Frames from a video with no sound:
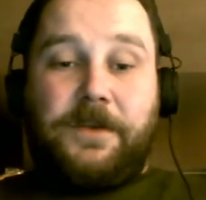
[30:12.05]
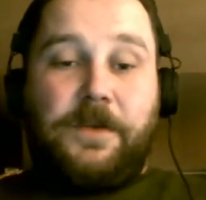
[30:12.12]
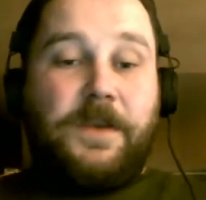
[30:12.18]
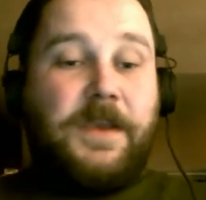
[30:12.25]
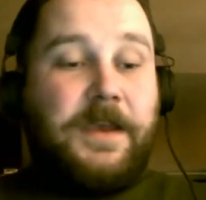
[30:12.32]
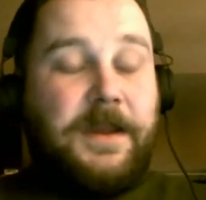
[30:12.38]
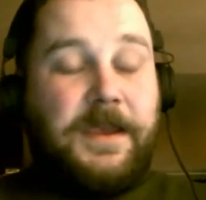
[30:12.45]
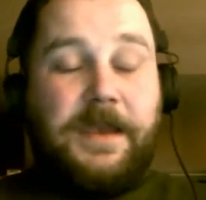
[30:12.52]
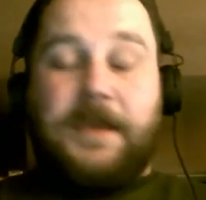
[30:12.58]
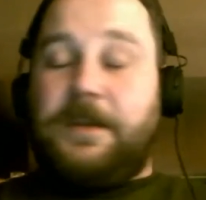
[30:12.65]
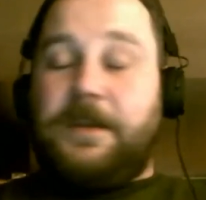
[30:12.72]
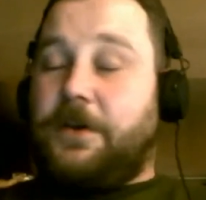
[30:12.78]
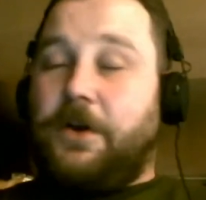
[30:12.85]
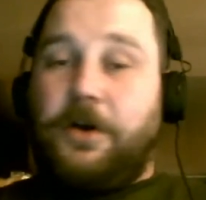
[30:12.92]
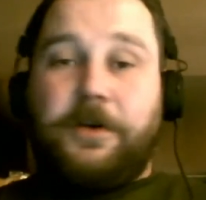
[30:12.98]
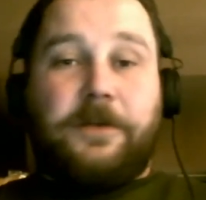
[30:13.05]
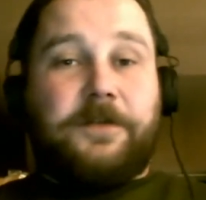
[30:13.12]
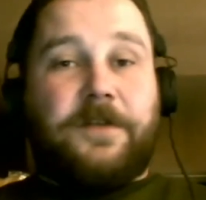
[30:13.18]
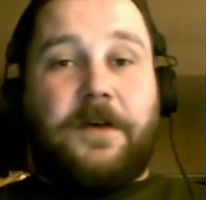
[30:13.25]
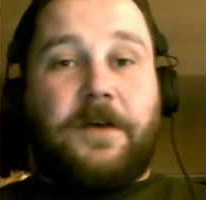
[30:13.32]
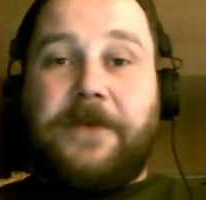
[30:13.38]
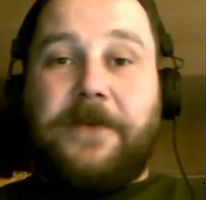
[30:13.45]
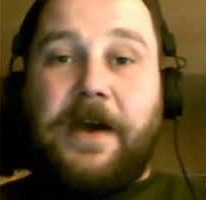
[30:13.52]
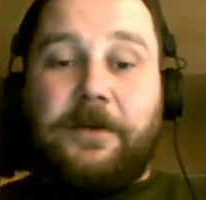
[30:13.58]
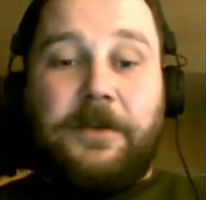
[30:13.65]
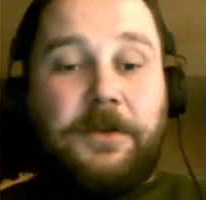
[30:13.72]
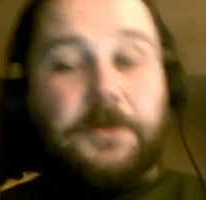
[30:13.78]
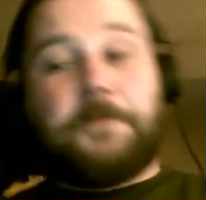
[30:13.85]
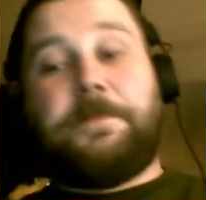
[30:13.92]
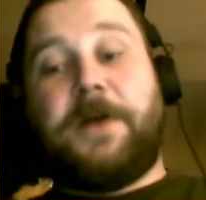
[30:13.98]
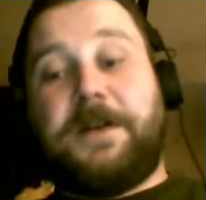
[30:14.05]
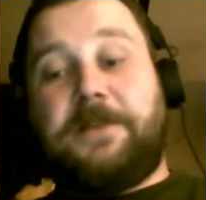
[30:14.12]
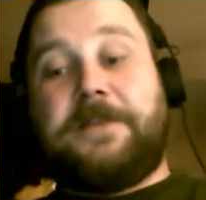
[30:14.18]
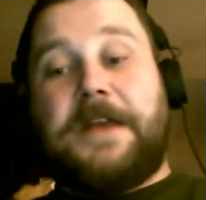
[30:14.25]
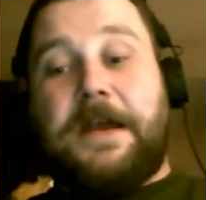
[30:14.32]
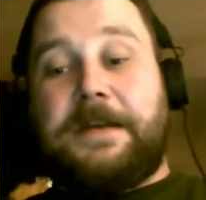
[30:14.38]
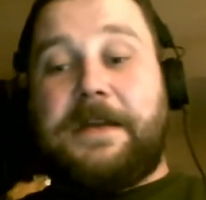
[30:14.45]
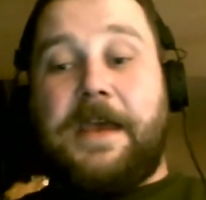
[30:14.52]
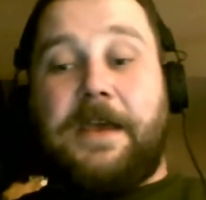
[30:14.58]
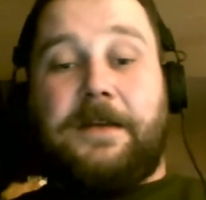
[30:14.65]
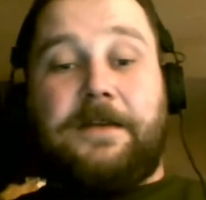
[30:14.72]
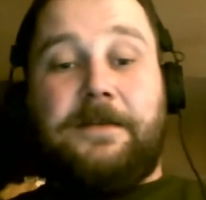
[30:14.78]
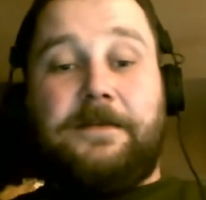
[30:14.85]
You get hit, you call yourself out, your buddy's not dead.